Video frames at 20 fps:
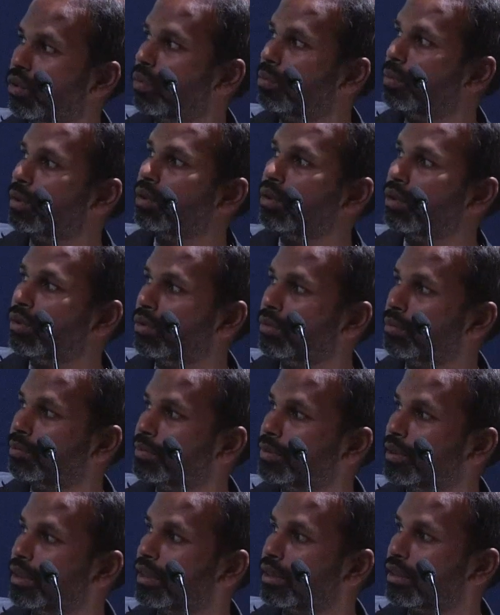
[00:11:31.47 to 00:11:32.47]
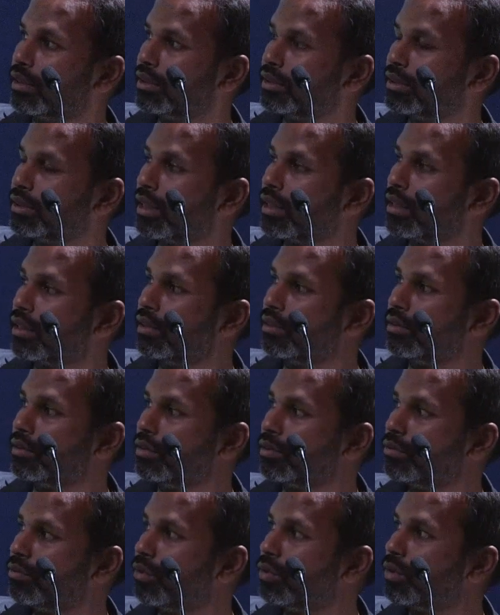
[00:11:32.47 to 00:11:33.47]
open loop recycling
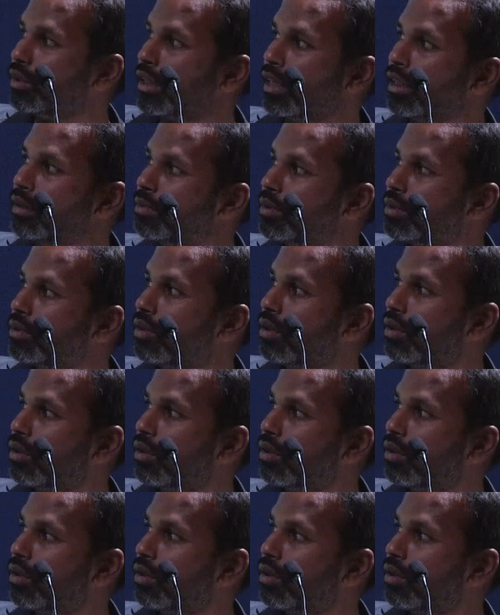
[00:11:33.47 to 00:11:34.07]
into 4 types,